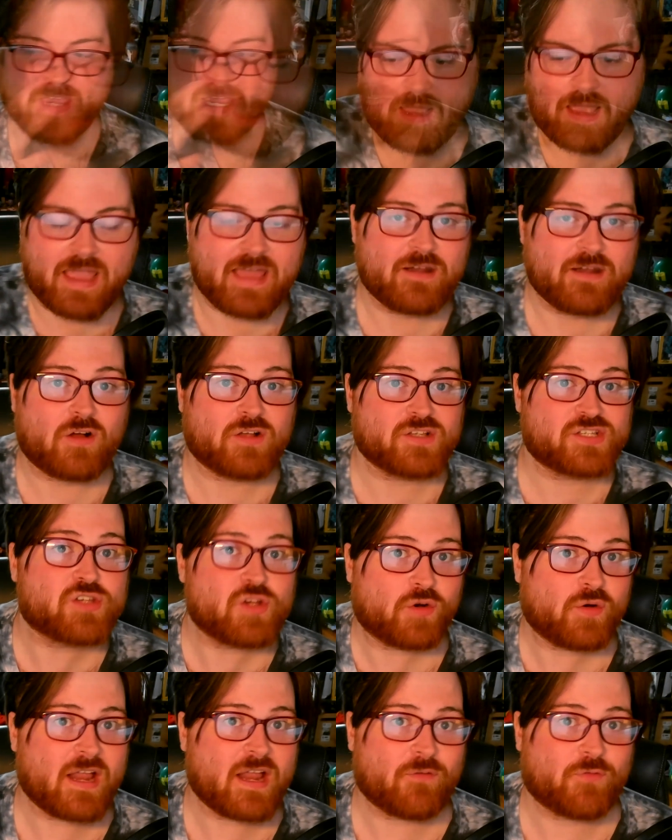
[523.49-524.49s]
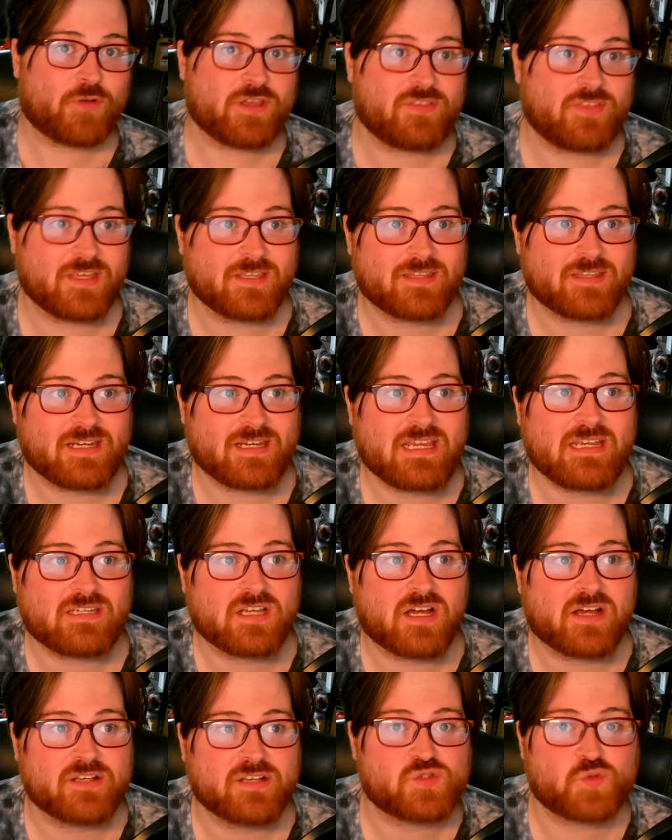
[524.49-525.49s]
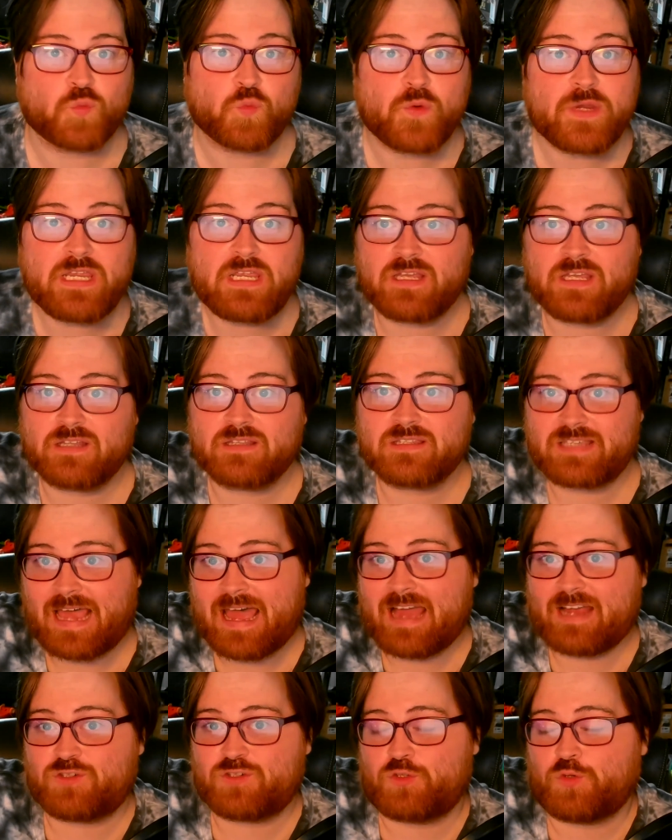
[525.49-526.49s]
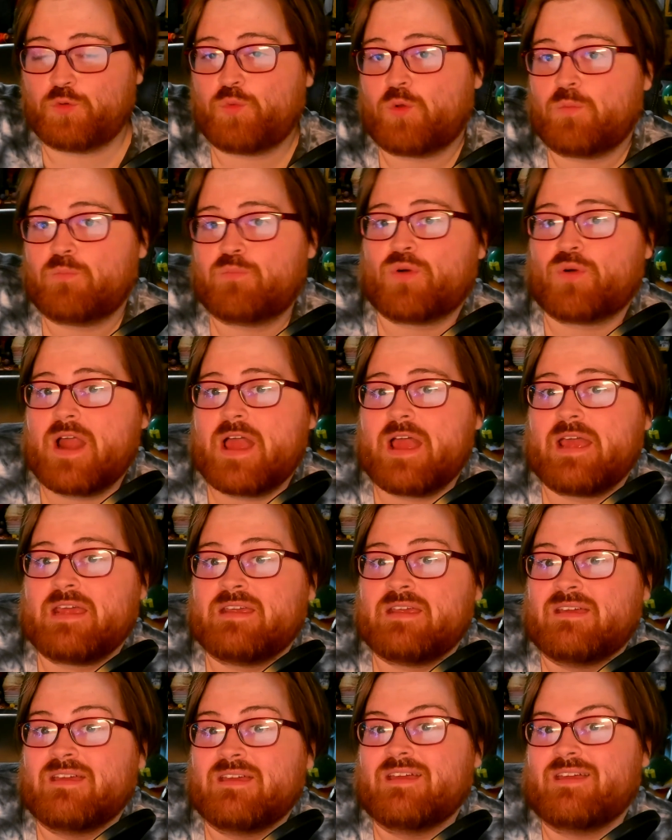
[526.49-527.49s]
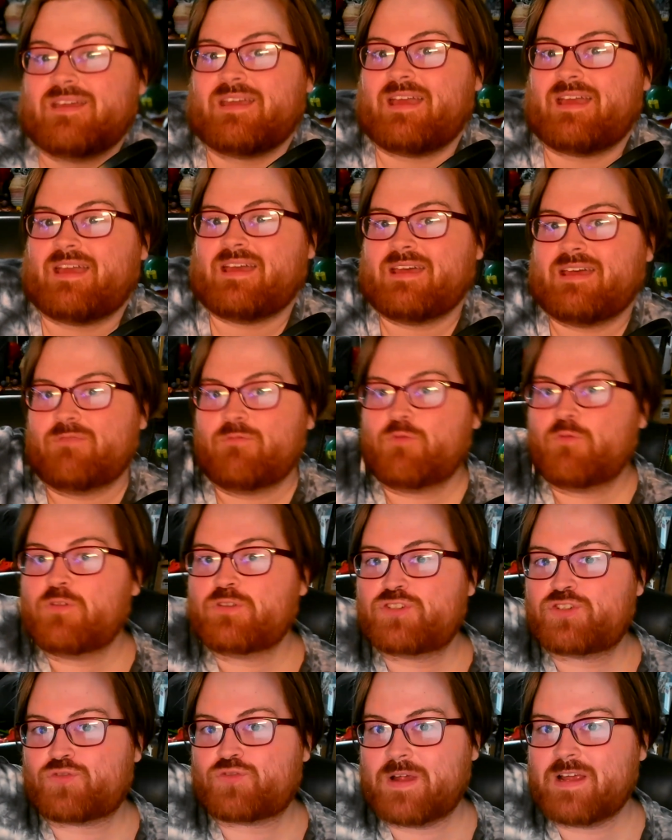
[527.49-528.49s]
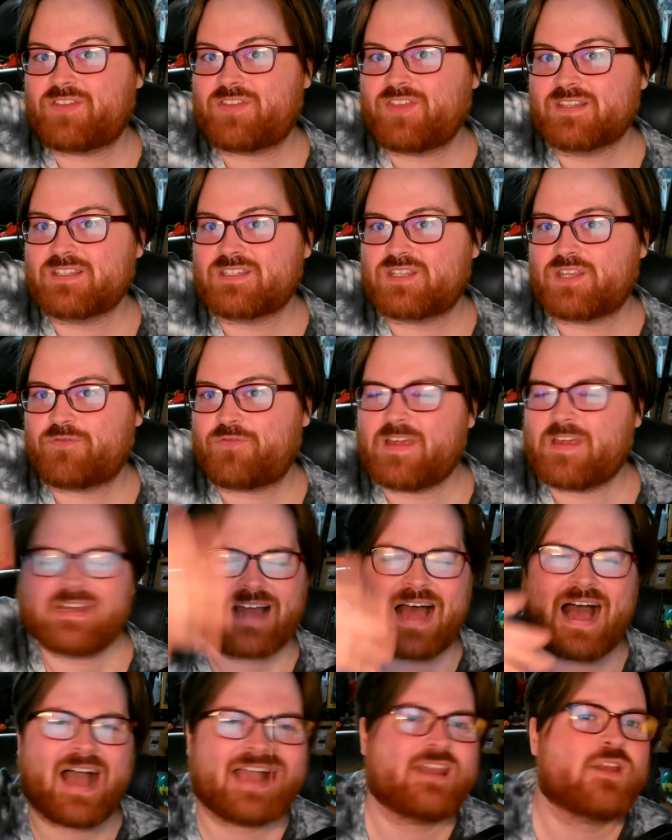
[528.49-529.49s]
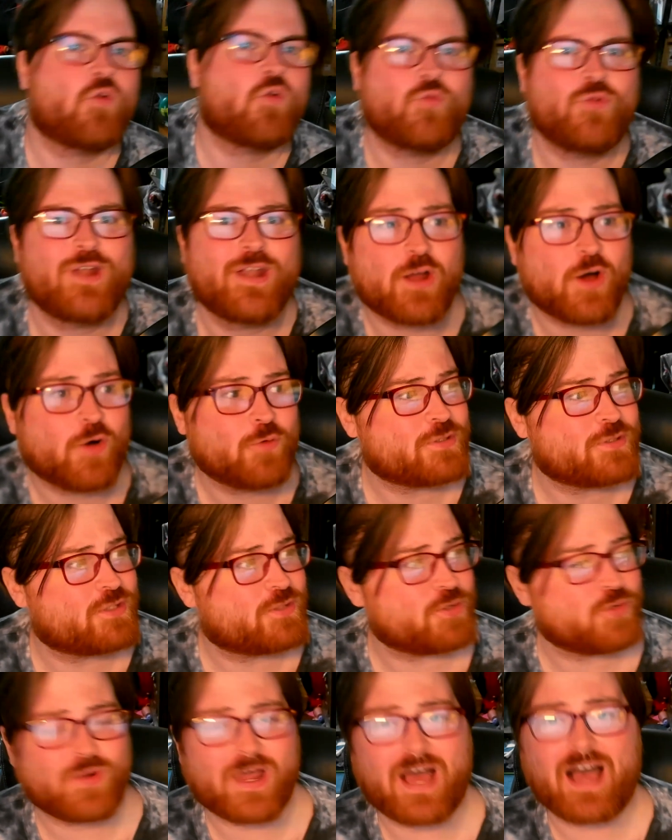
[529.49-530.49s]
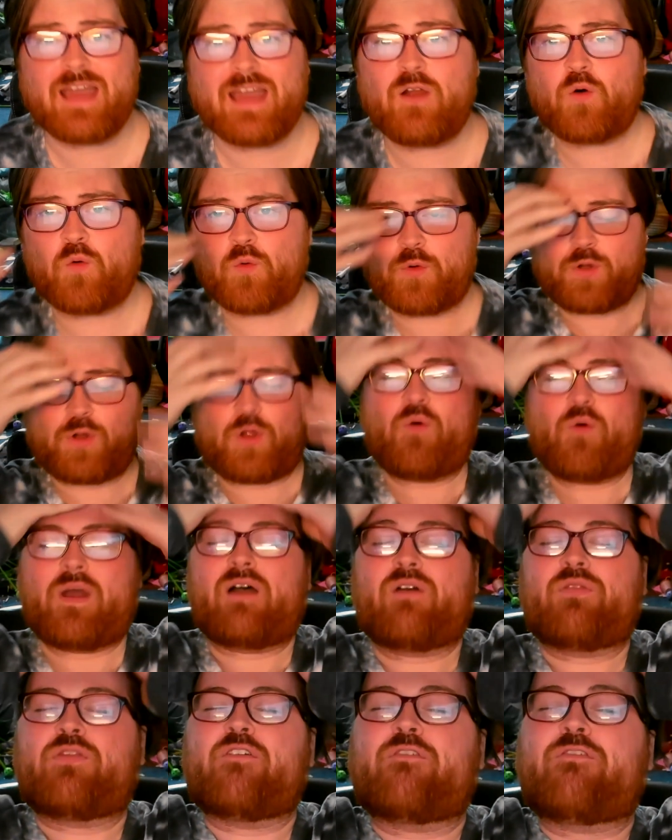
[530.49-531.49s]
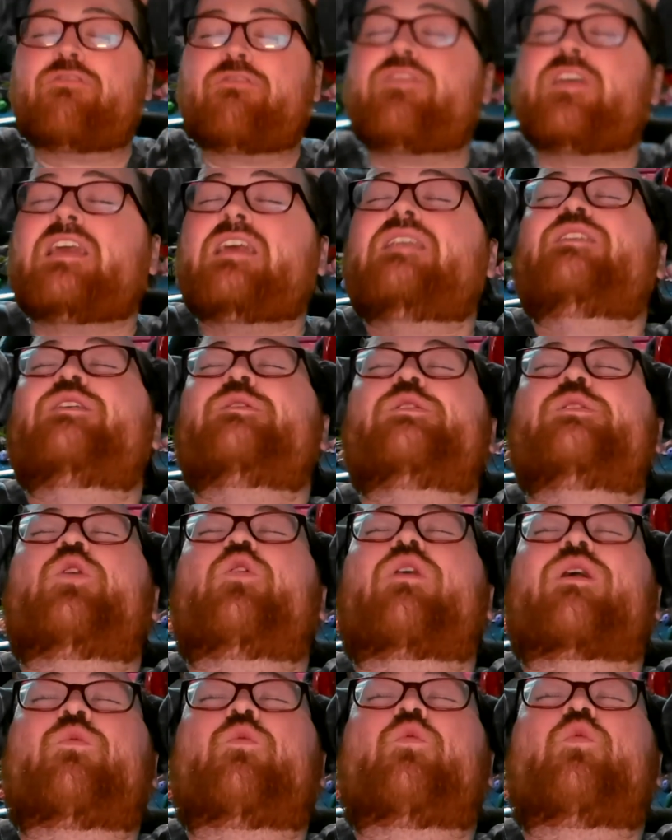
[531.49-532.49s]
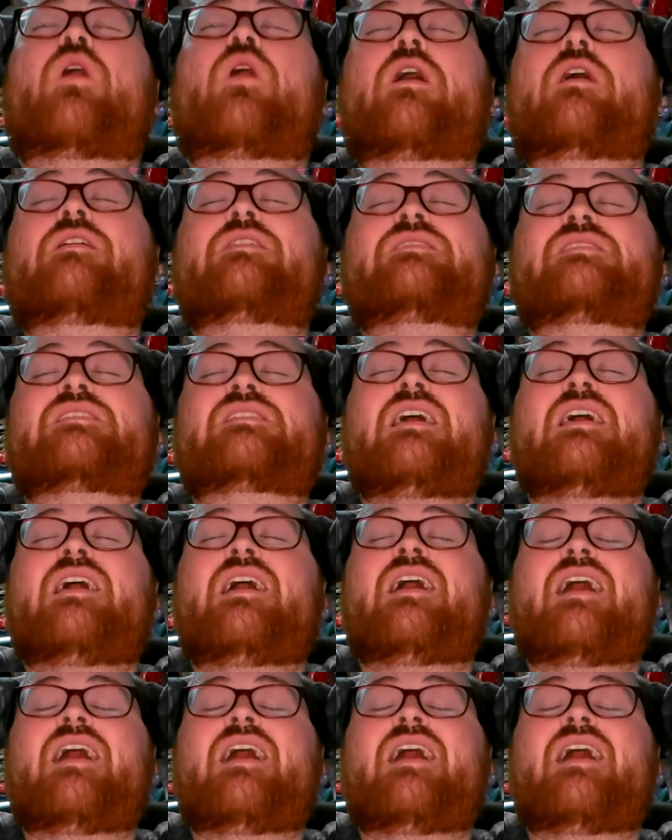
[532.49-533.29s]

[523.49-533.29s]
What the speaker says: And also everything that he does weakens actual Bray and strengthens the Fiend. I don't know, dude. I don't know how the Fiend lore works.